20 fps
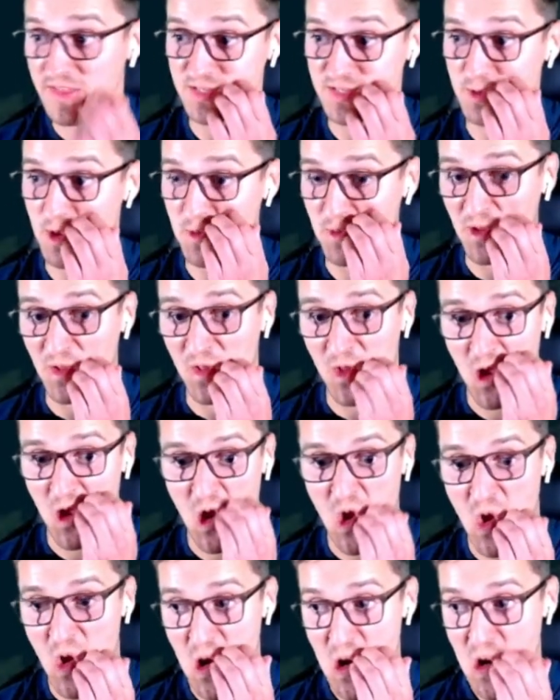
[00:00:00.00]
by a couple
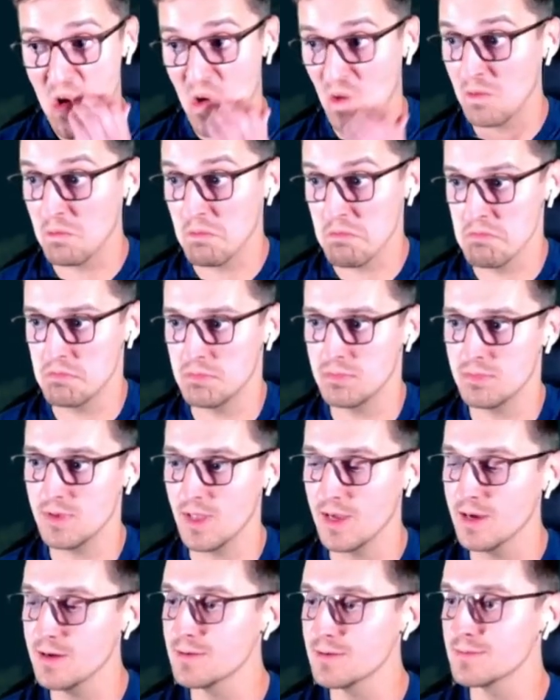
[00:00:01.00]
of Team Aqua
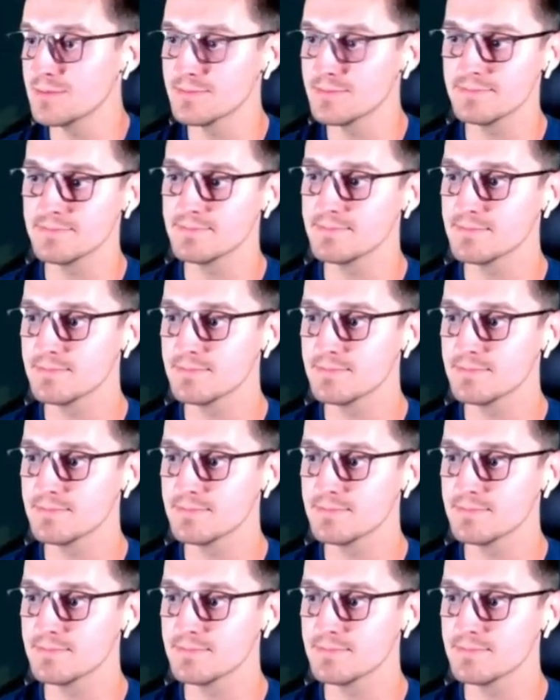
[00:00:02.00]
executives.